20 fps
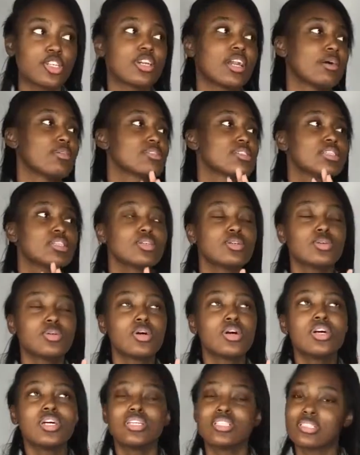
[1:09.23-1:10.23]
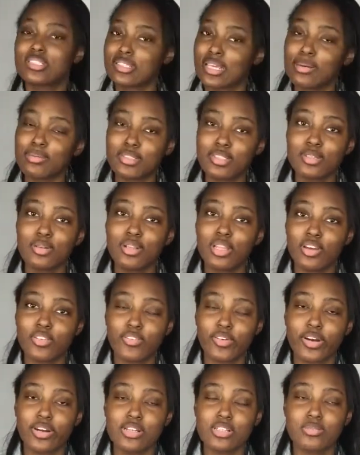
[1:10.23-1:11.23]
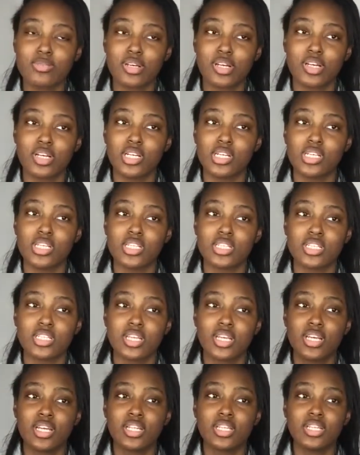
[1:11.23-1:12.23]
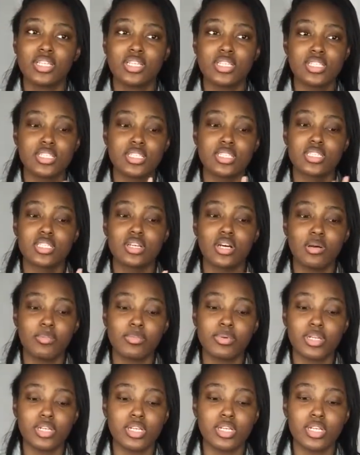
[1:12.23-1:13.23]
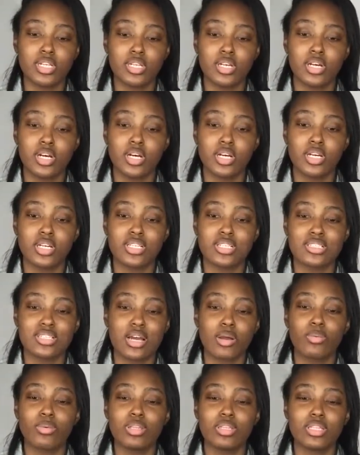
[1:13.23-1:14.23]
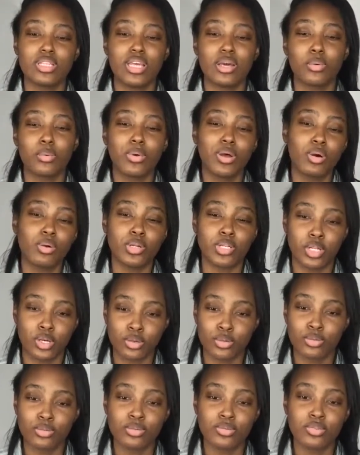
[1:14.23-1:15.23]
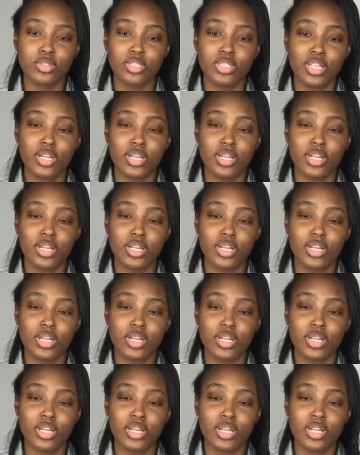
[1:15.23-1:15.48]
And I was a little skeptical at first because this company is not really that well known.